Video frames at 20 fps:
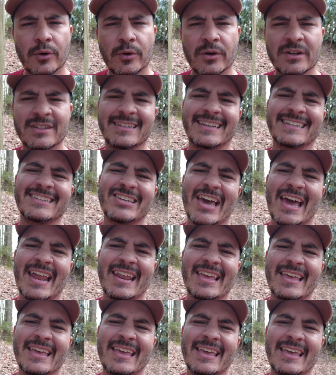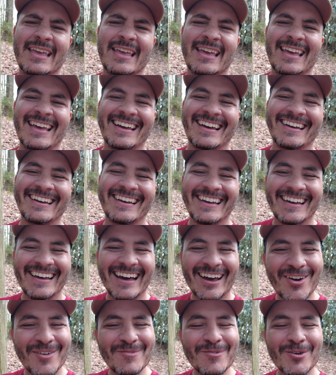or is it Jenny?
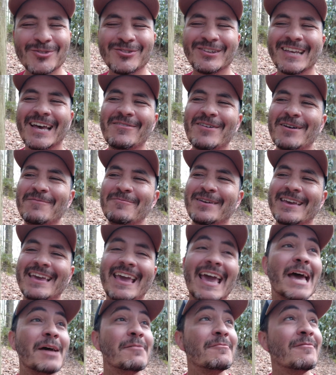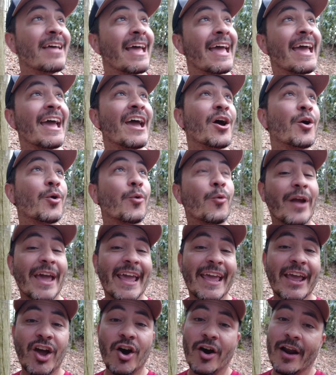At almost 7 p.m.
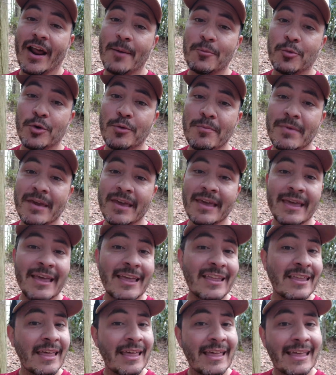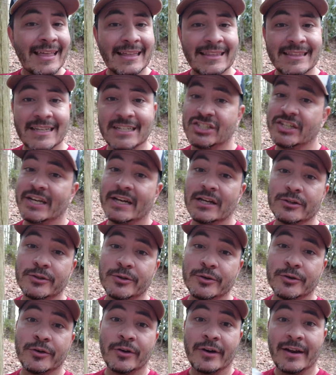Rain caught up with me. The
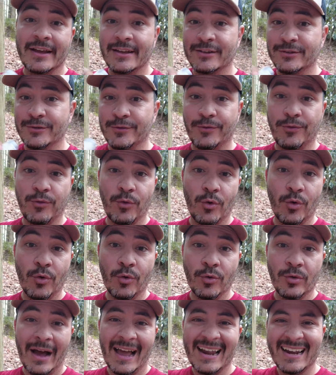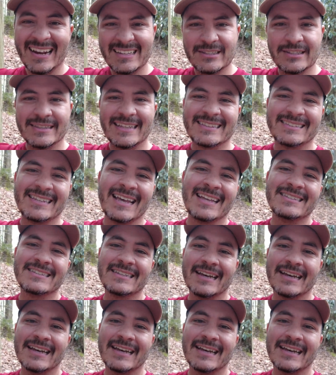shelter is full. At least the tent